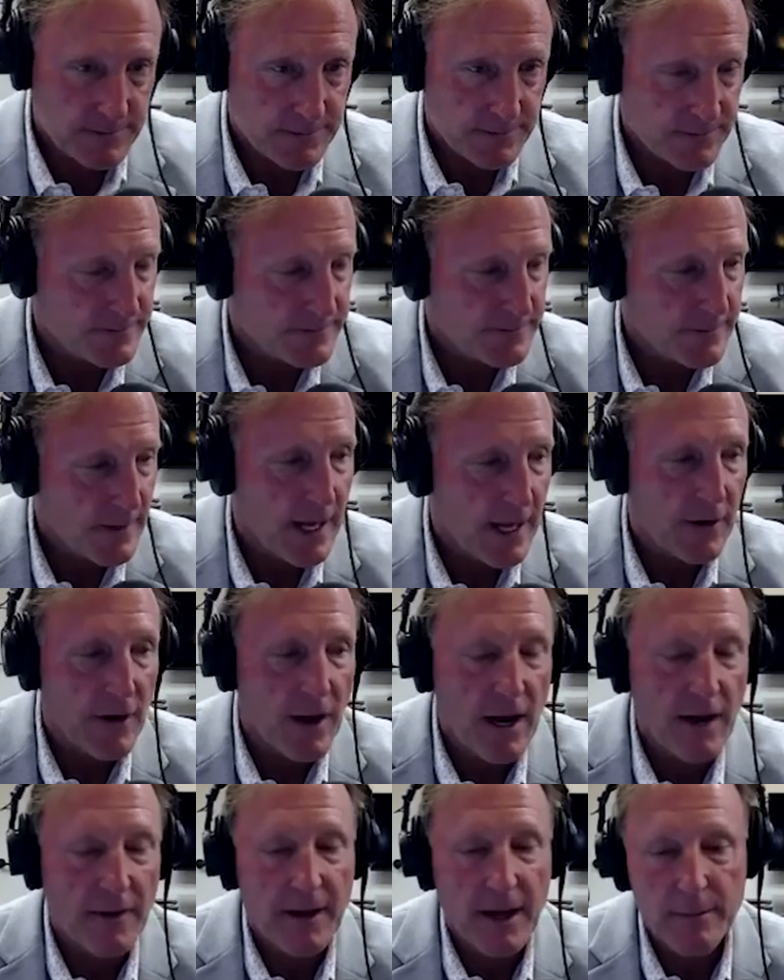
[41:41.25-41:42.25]
I don't know
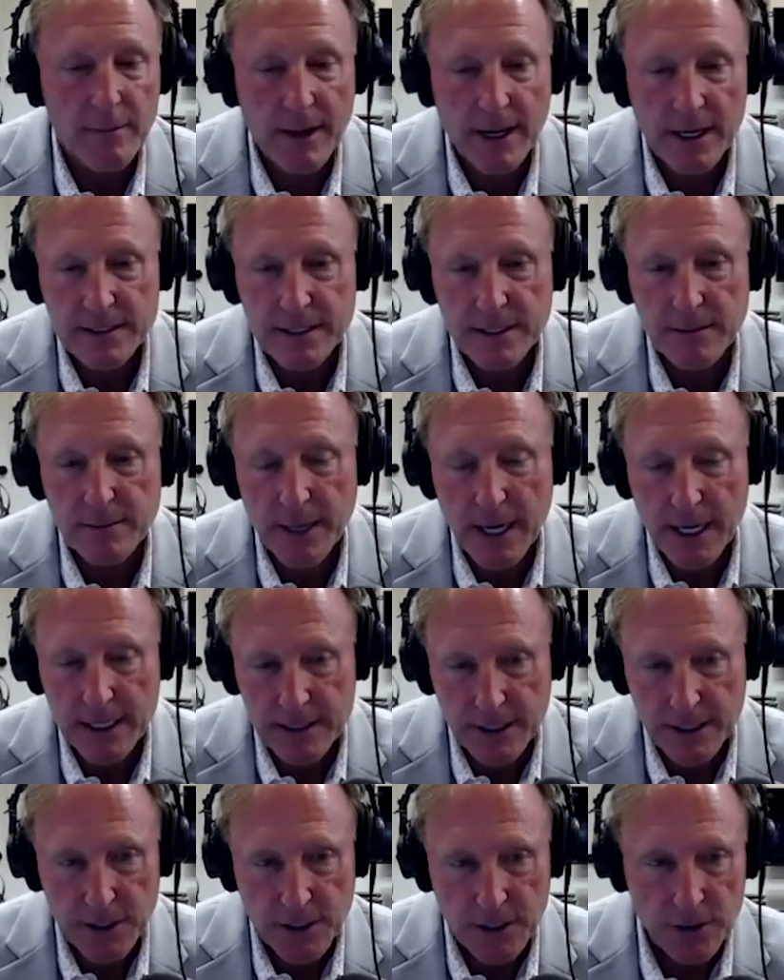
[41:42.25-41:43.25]
how that mess
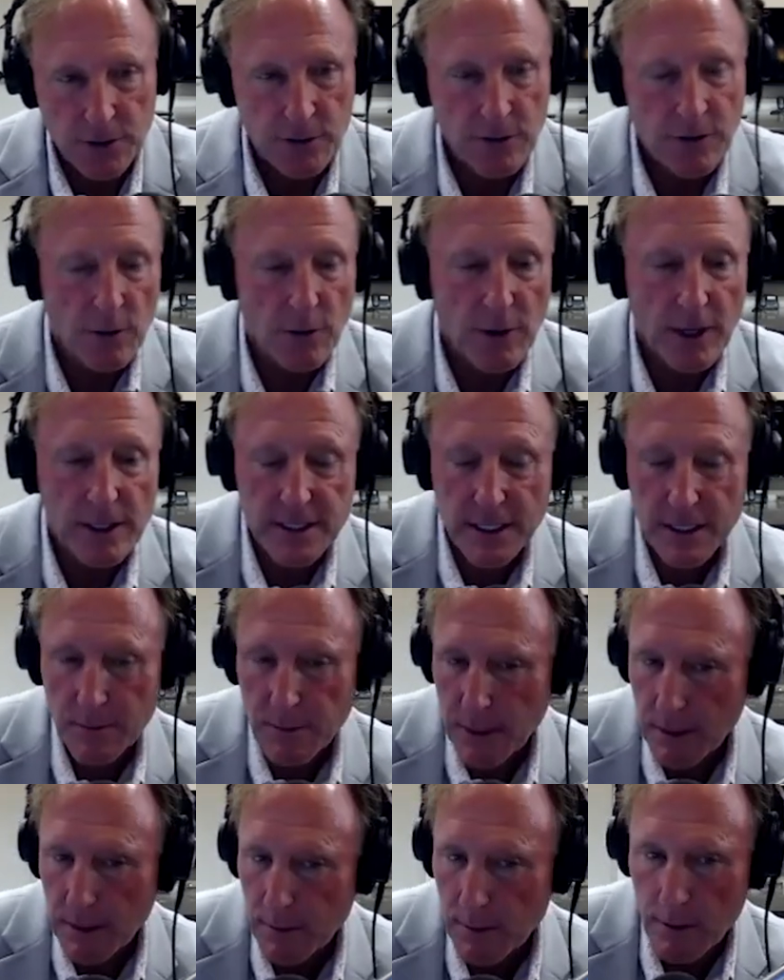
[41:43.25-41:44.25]
impacted you or the rest of the
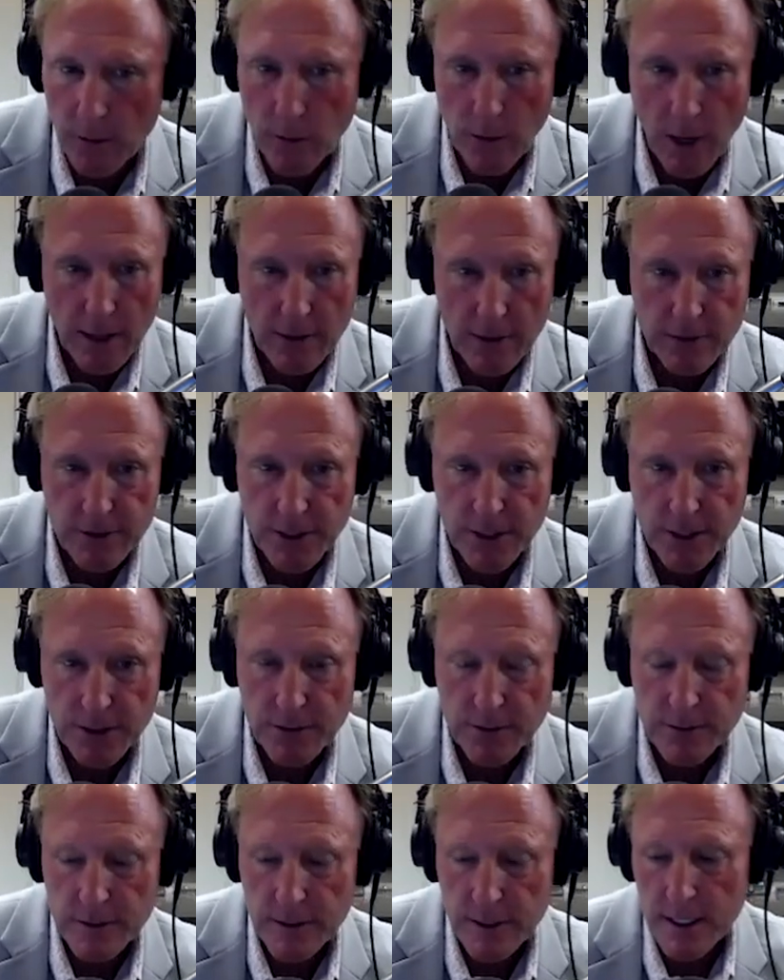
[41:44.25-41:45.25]
people around you.
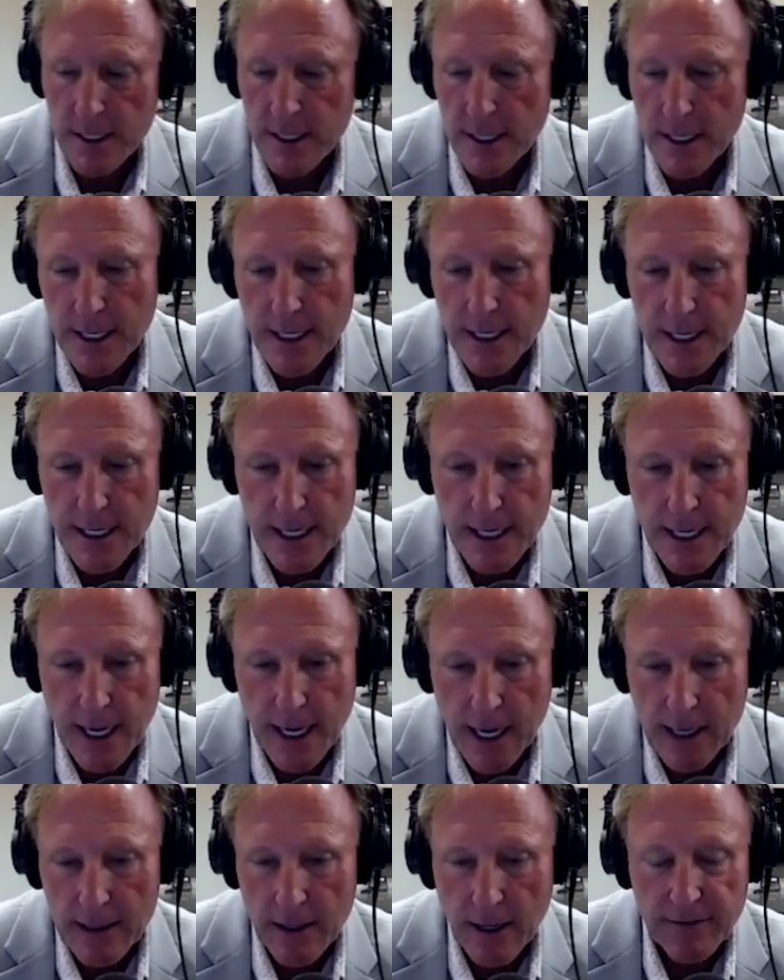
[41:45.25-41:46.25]

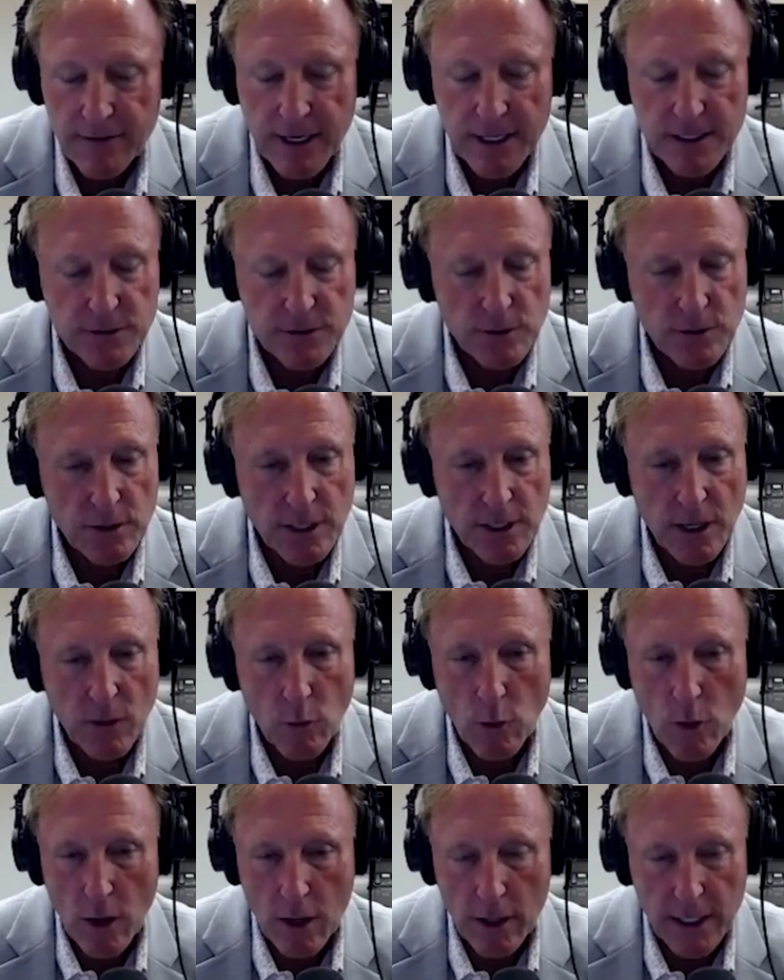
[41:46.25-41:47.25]
And life gets really
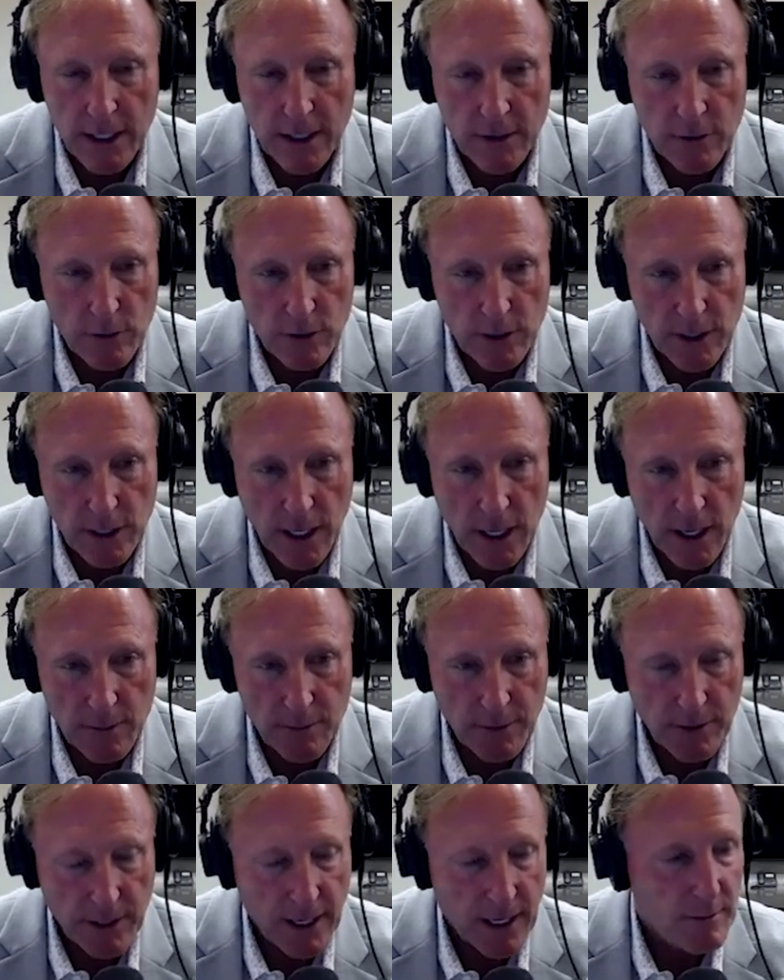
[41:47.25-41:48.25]
wonky and really
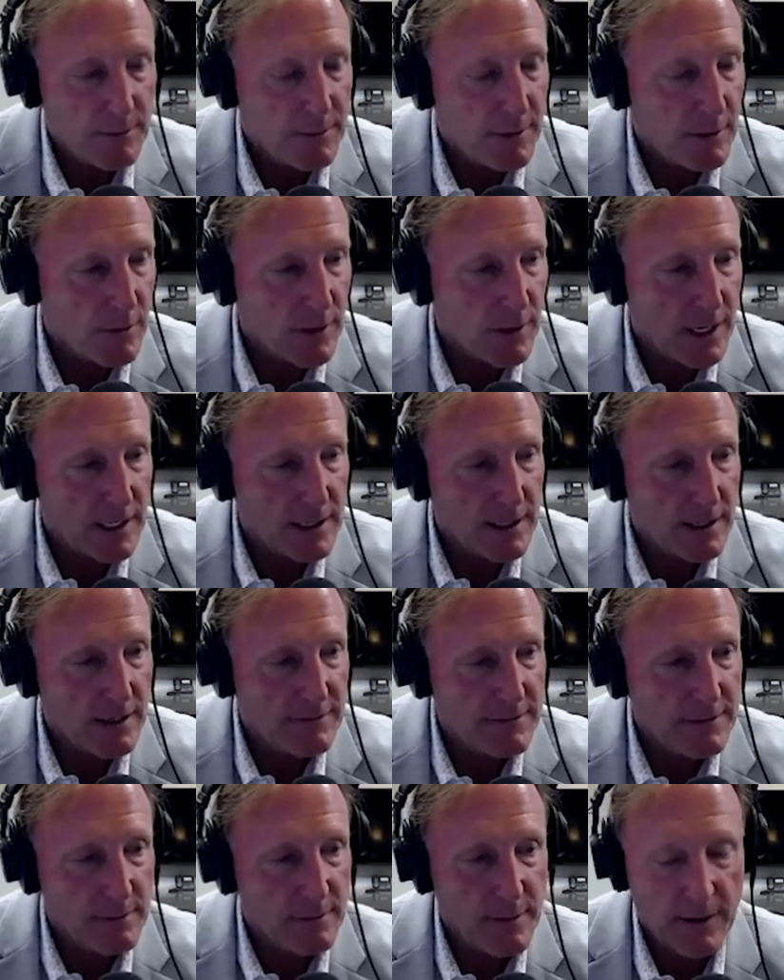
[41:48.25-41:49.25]
complicated. But what I
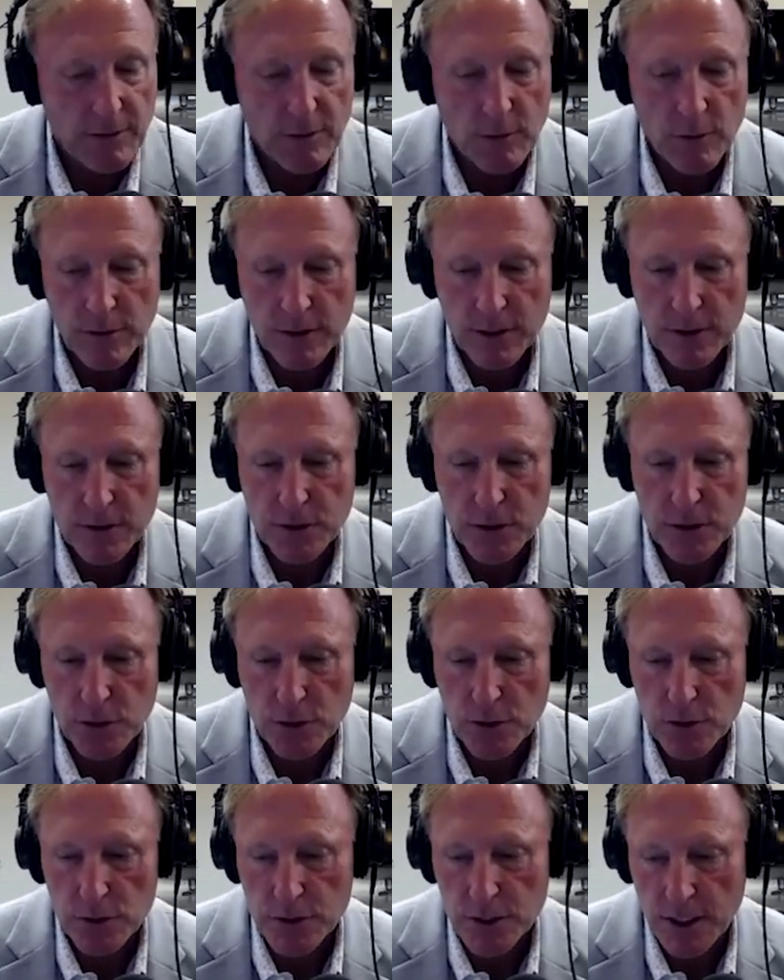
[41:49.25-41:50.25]
loved about the
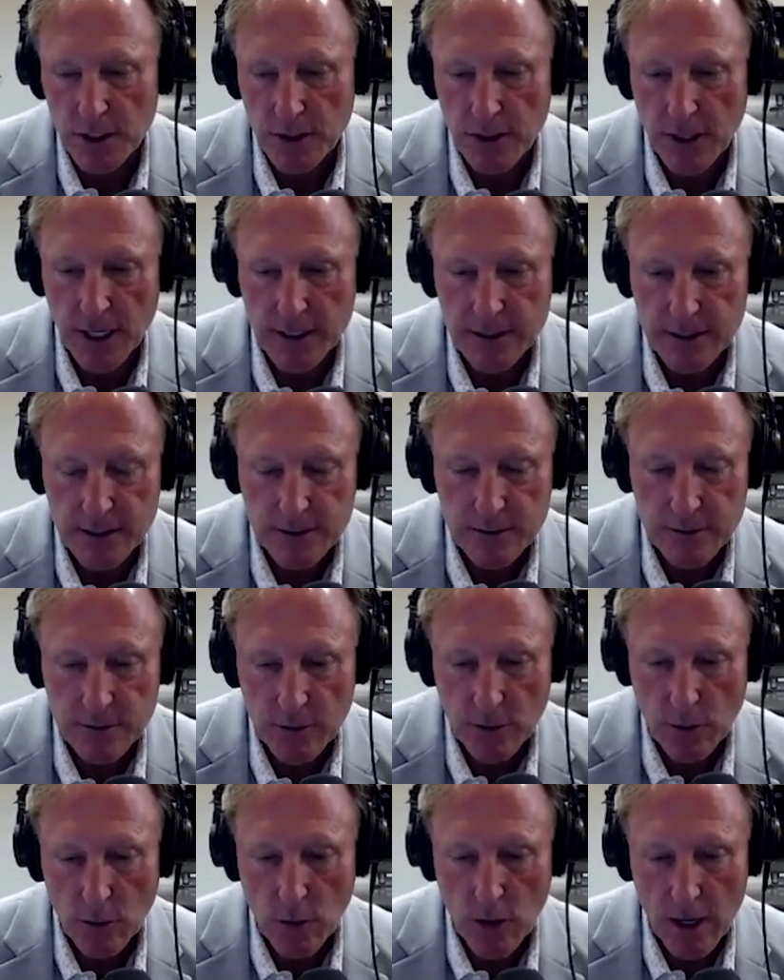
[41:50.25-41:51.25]
tools that you guys
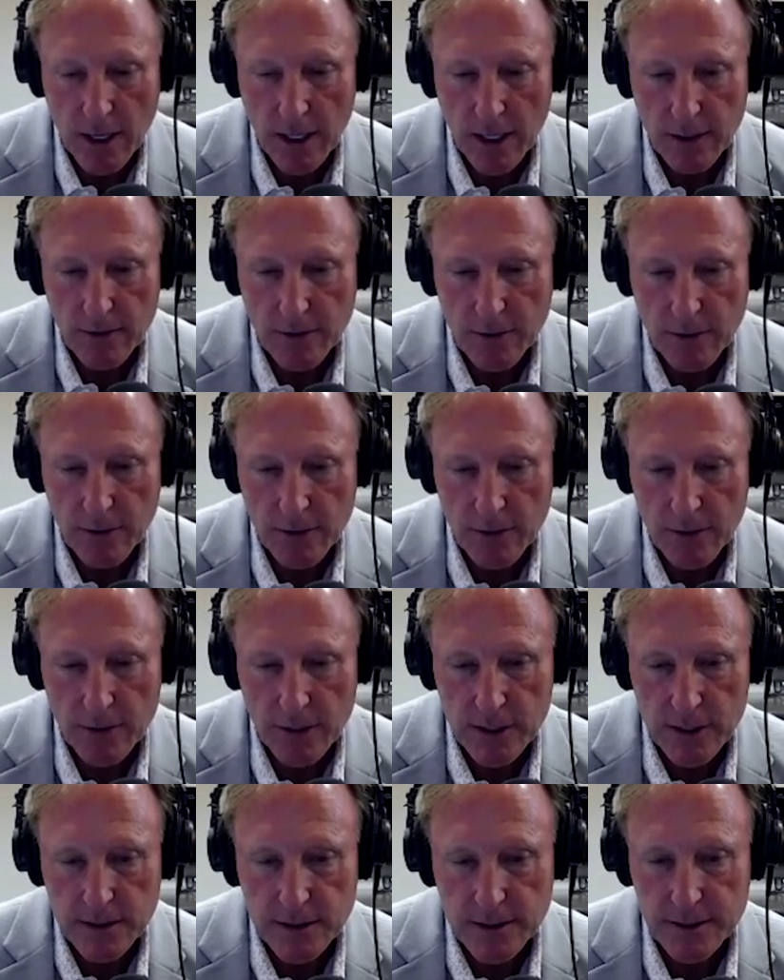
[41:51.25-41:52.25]
were walking through
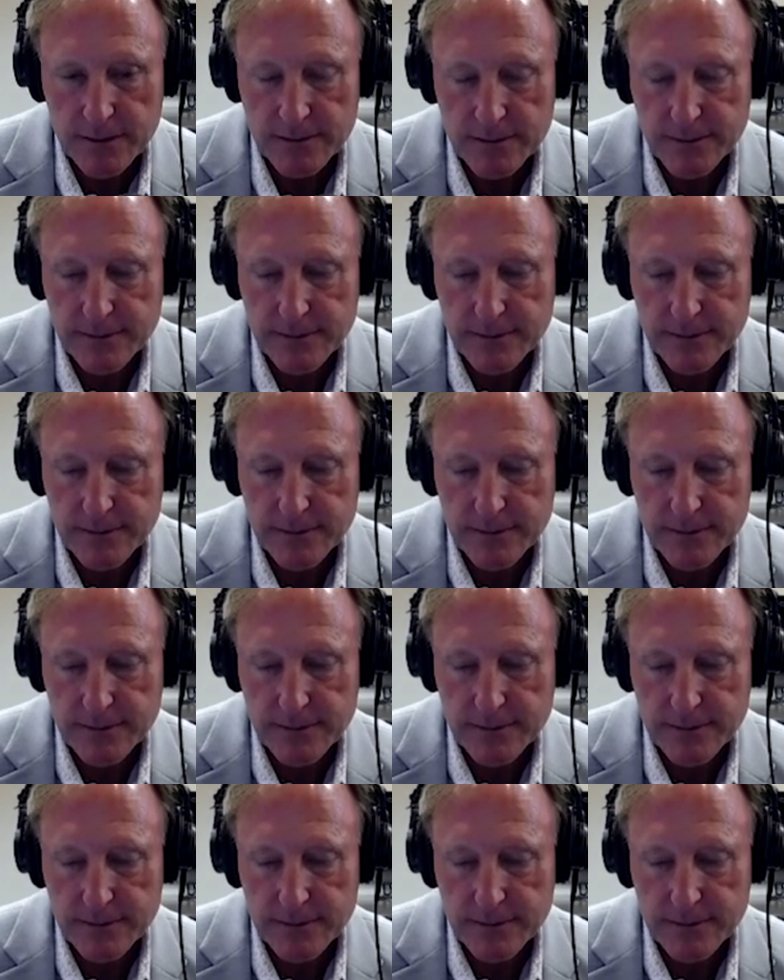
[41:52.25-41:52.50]
is